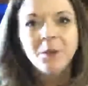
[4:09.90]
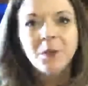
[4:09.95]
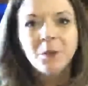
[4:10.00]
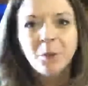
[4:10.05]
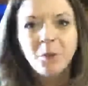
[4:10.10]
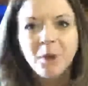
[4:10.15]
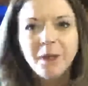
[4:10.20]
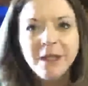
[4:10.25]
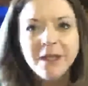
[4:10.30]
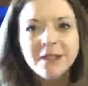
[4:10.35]

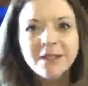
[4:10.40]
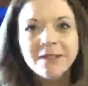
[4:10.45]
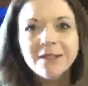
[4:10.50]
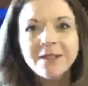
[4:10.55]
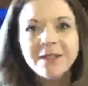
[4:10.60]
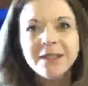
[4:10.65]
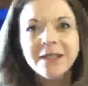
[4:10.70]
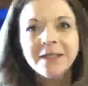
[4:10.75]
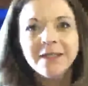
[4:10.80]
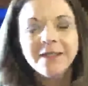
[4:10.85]
where we
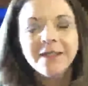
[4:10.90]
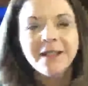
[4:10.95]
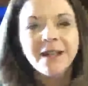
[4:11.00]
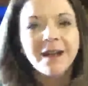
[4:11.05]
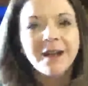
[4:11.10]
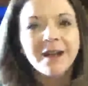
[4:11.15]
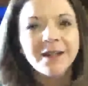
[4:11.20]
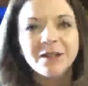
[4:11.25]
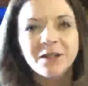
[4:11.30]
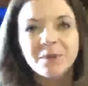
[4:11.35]

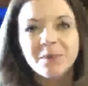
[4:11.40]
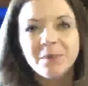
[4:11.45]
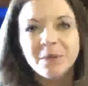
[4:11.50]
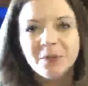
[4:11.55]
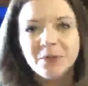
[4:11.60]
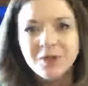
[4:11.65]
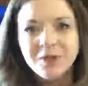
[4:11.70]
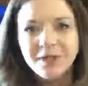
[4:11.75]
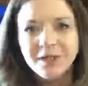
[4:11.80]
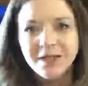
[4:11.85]
extend God's
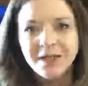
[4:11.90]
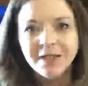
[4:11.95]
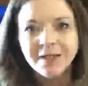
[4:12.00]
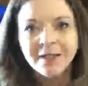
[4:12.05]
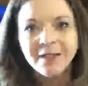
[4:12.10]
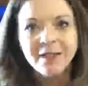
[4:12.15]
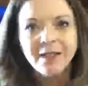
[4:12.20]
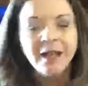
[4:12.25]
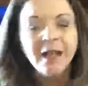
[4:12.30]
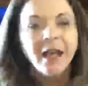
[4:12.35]

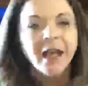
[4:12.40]
mercy